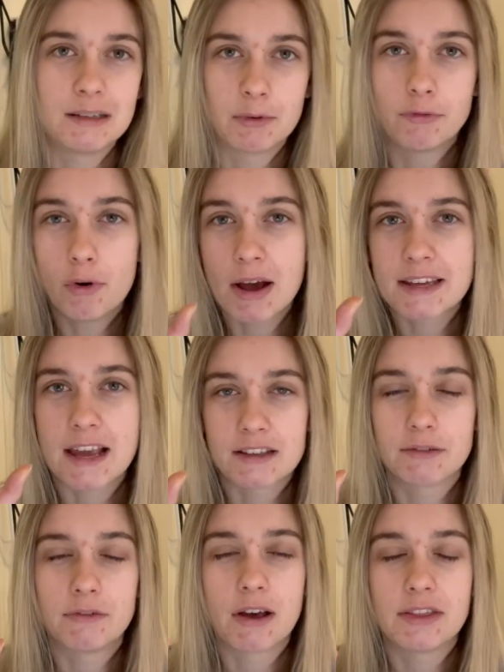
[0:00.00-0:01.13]
Before I get into
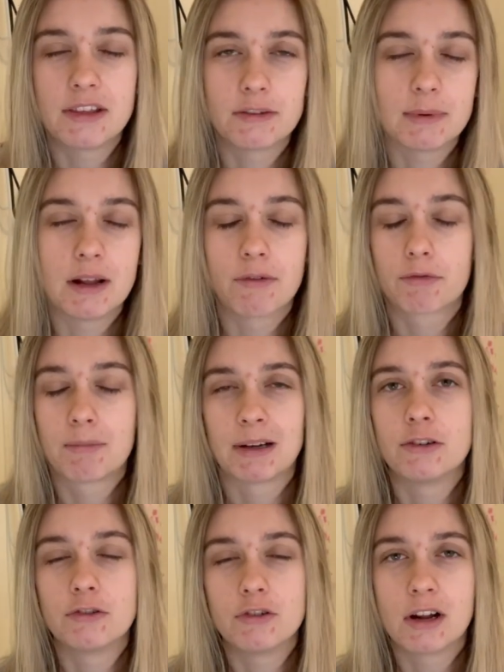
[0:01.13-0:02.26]
five things we learned from
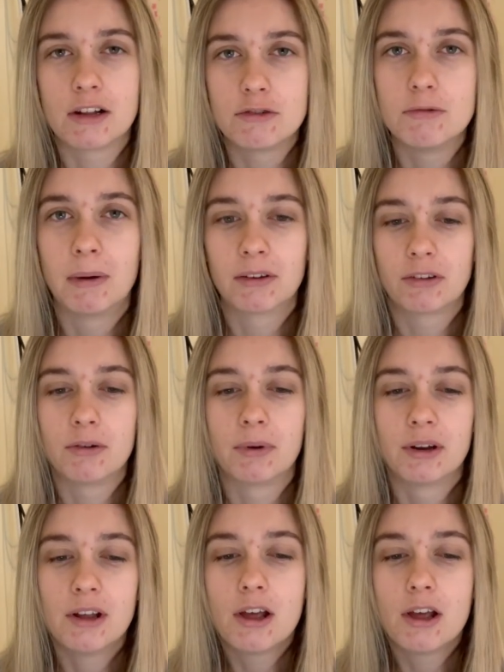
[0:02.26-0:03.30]
Manchester United 2, Barcelona 1,